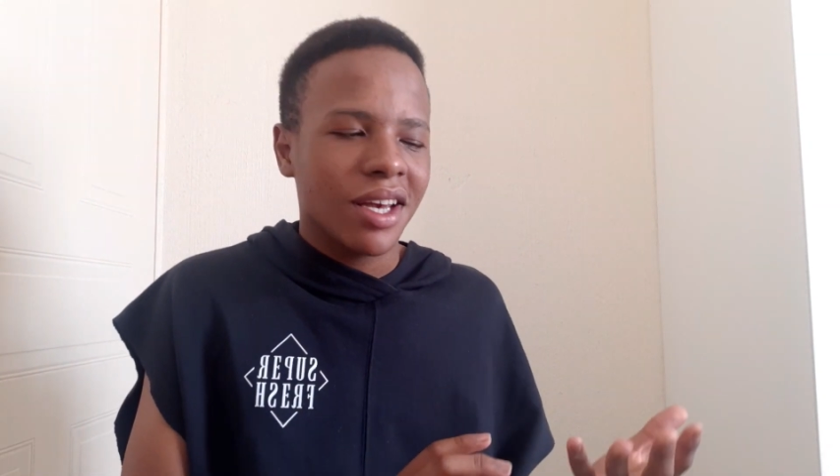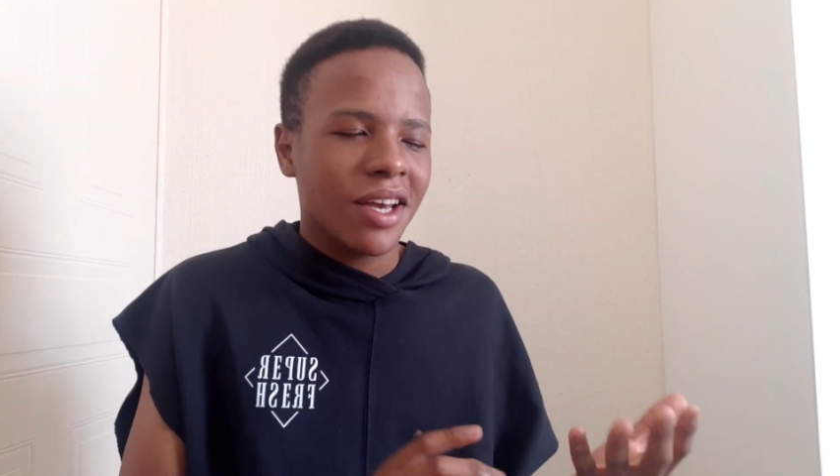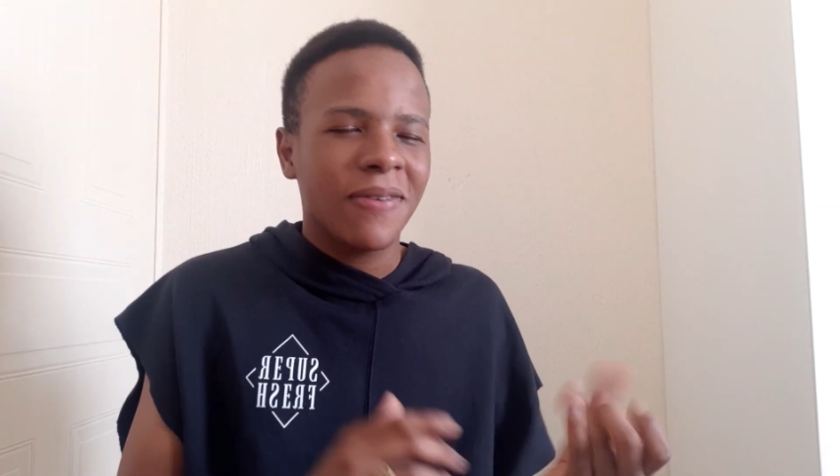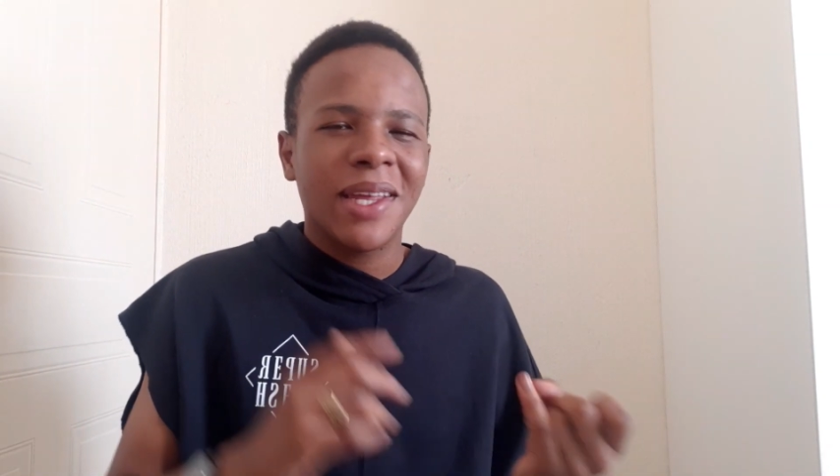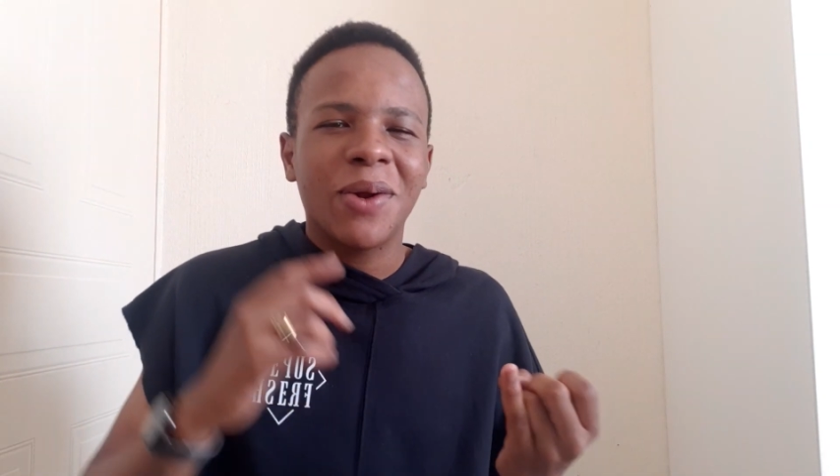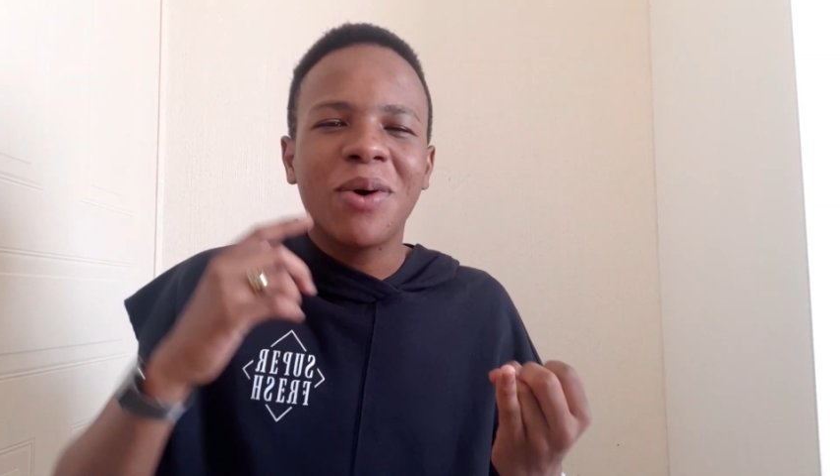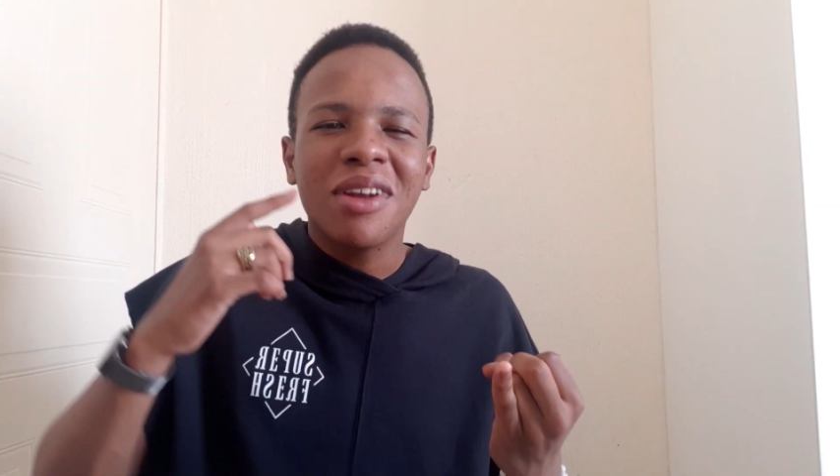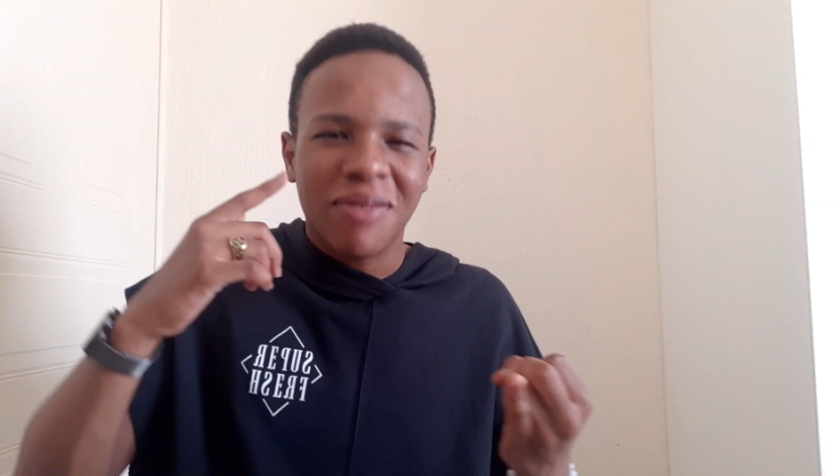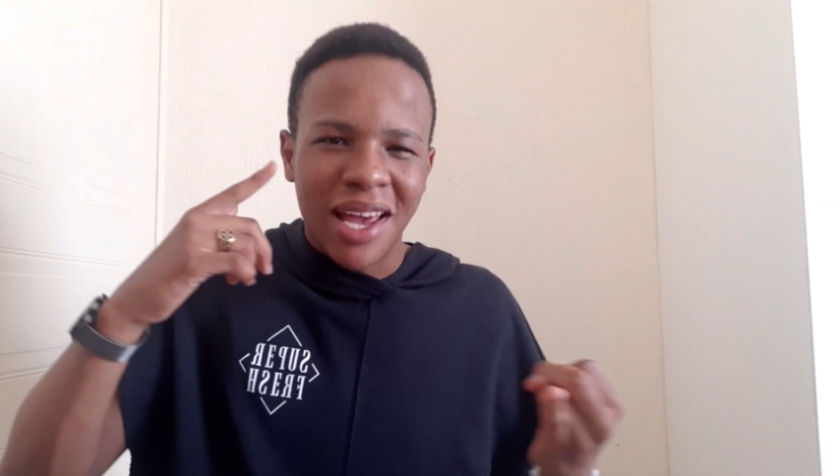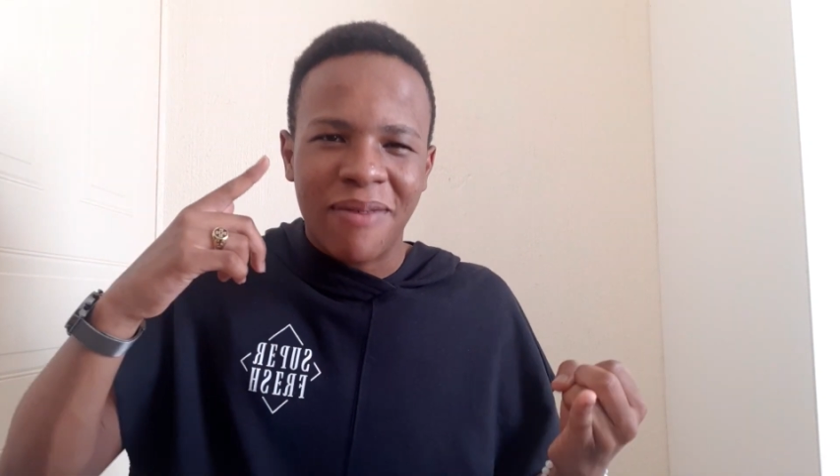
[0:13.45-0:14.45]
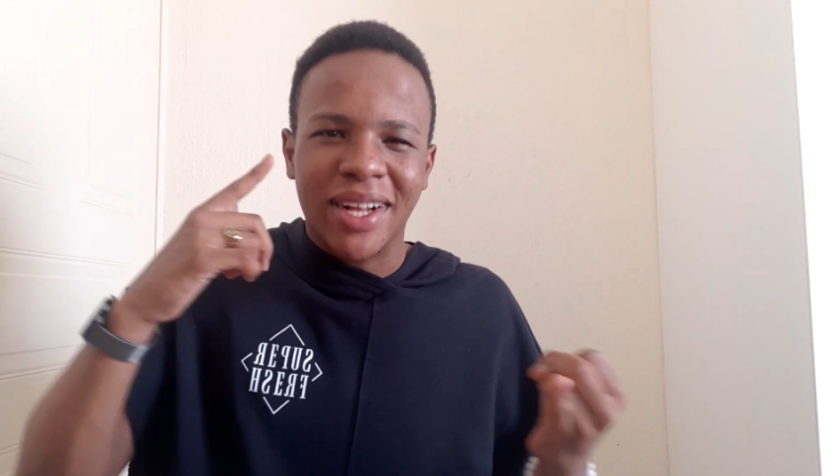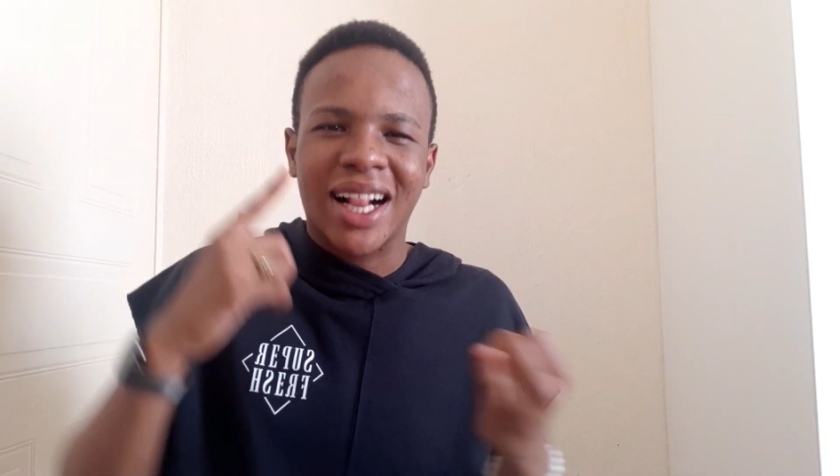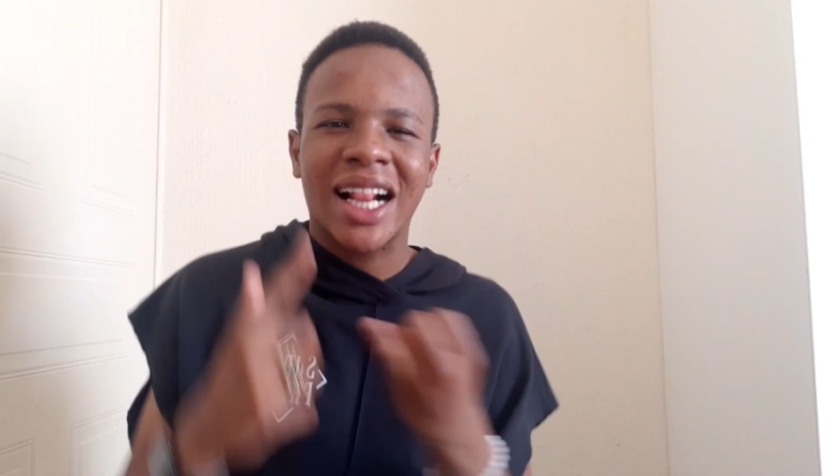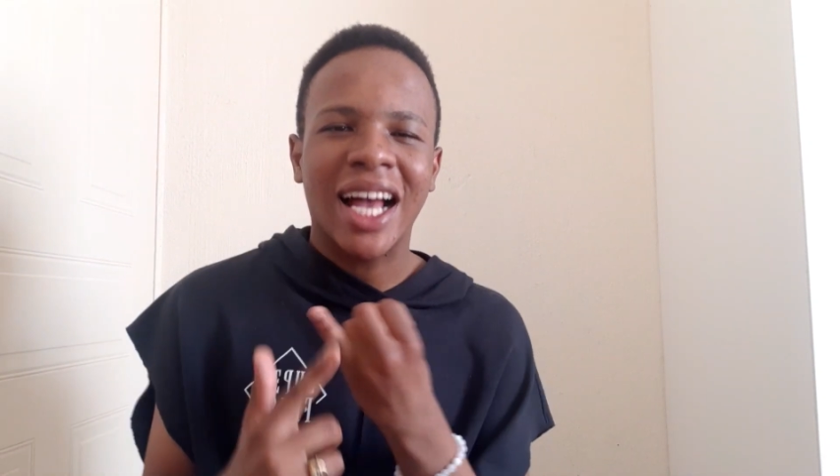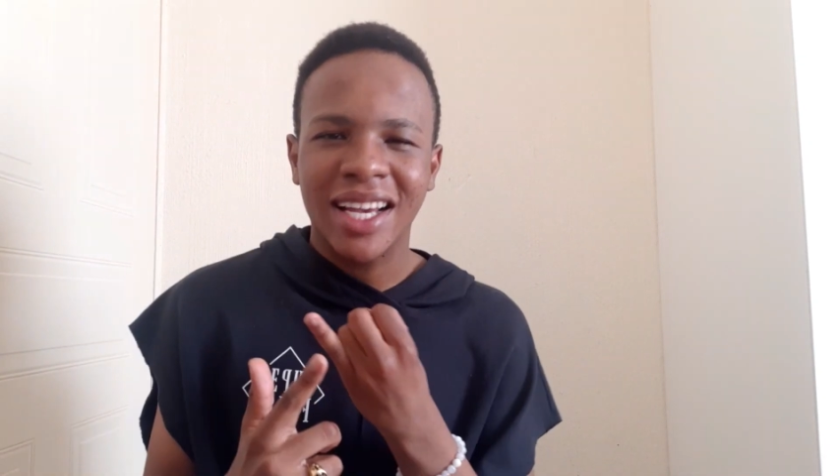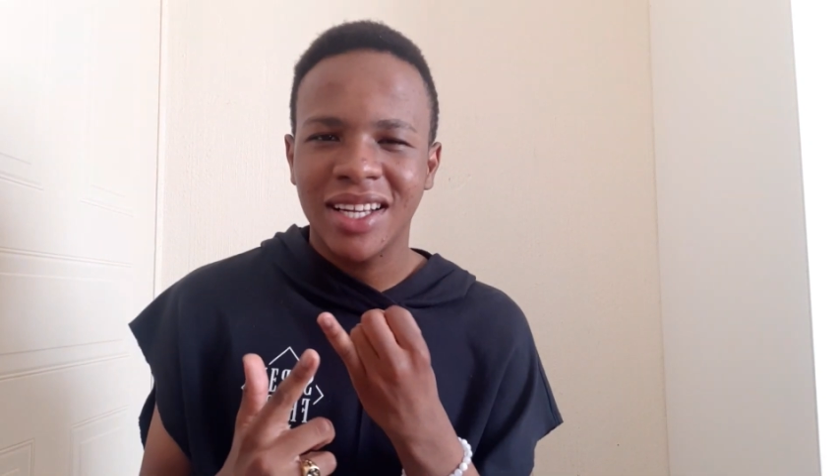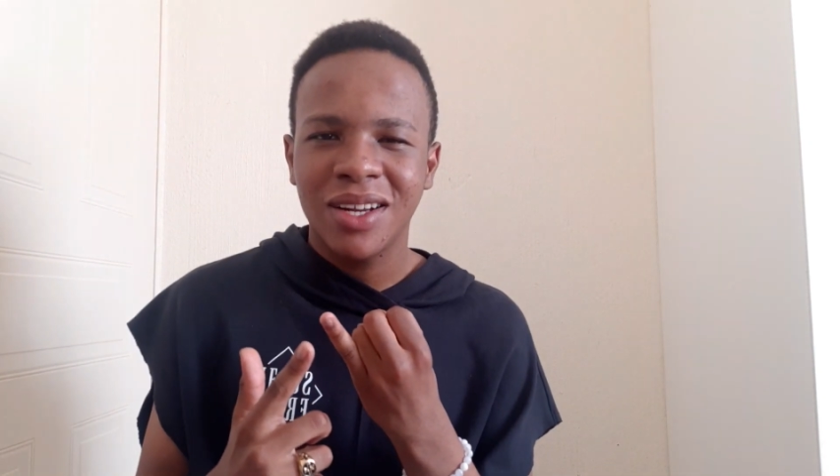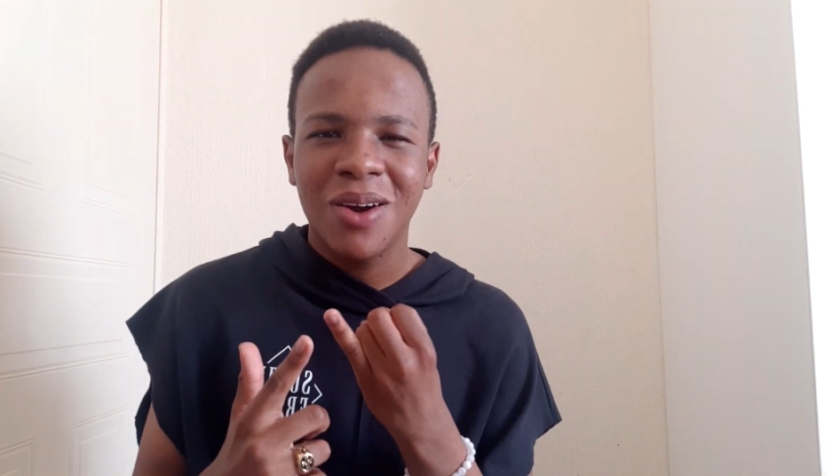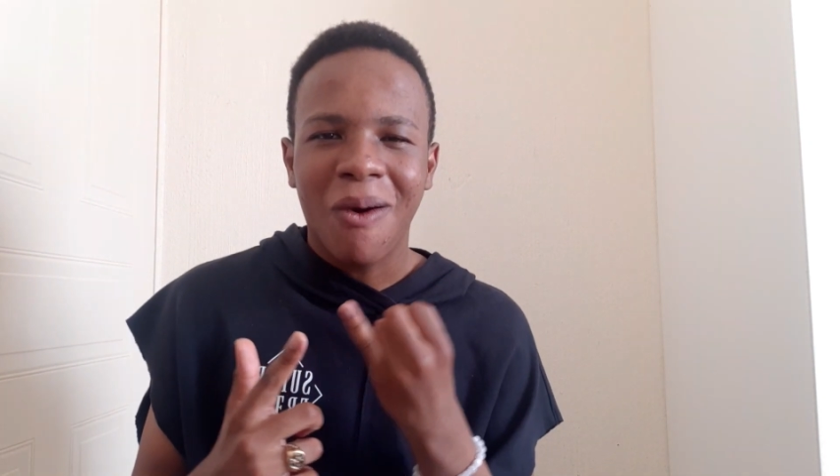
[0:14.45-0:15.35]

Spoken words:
if they don't even have a client